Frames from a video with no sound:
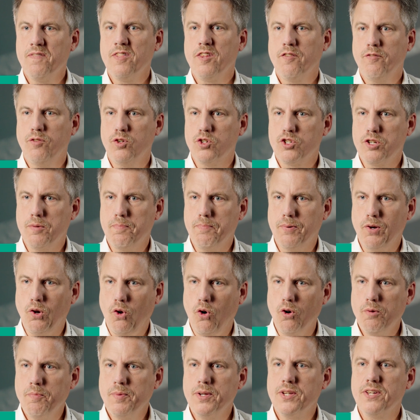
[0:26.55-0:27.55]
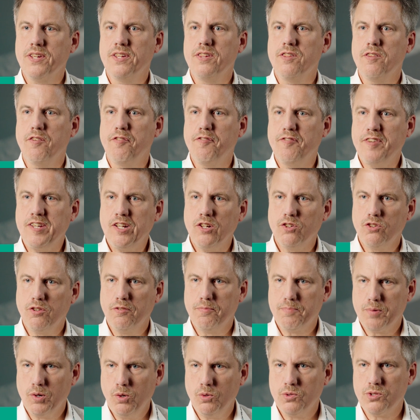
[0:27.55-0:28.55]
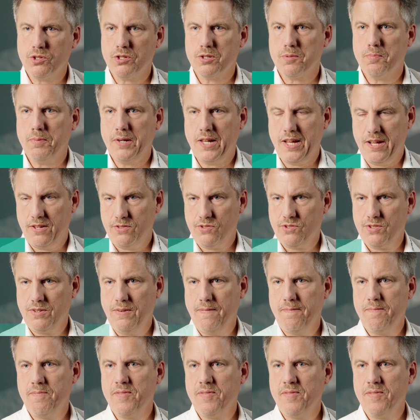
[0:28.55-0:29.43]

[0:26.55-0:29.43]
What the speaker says: for deployment in the field of process plants.